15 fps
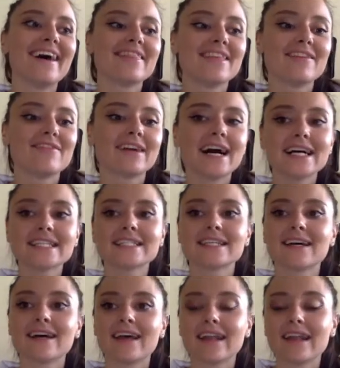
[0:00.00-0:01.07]
They've got
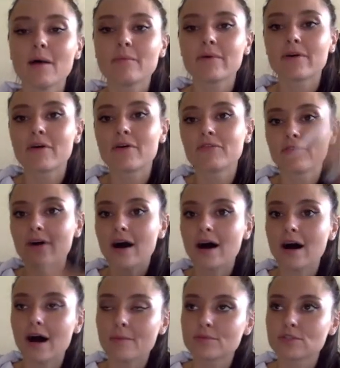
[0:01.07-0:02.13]
a number of
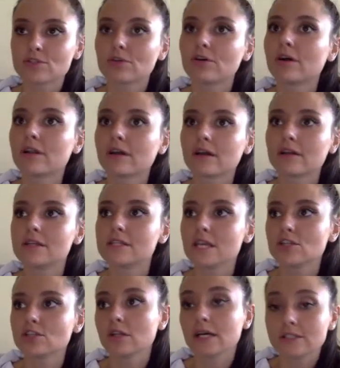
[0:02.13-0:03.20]
App Store
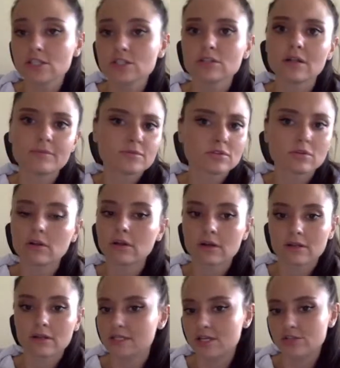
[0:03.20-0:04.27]
localization, additional App Store
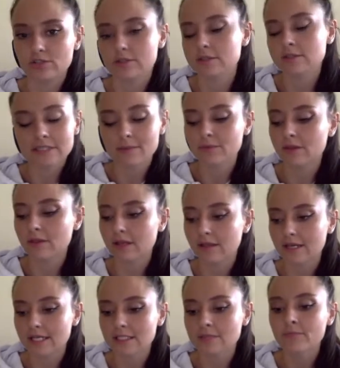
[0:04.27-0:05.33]
localizations, something like
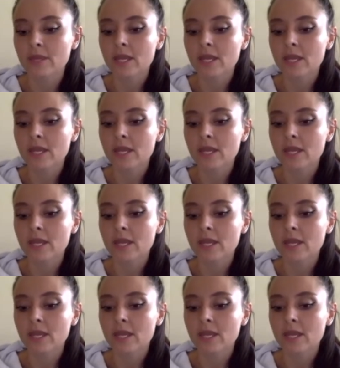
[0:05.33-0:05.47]
that.